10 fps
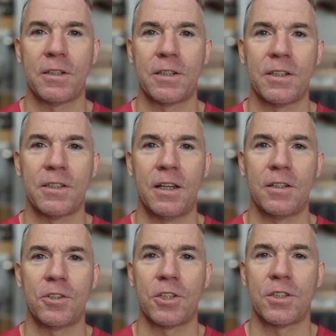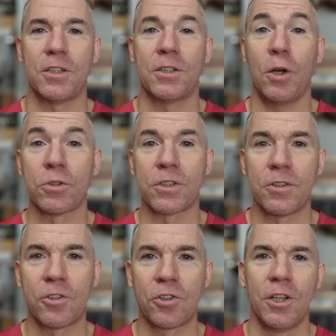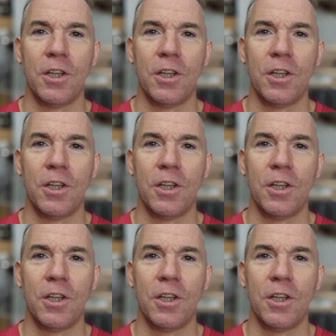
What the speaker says: As I said, it's just the dosage,